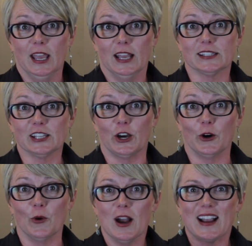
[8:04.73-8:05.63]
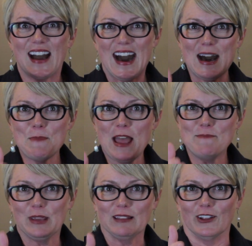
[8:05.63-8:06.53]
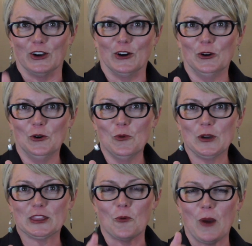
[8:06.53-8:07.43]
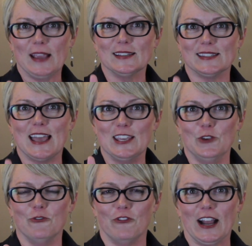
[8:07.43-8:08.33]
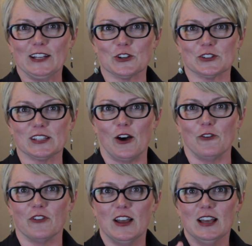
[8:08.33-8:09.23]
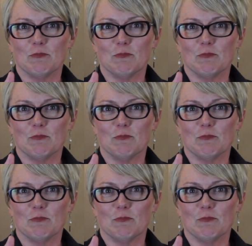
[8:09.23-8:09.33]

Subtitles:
And so comment below with the ways that you find yourself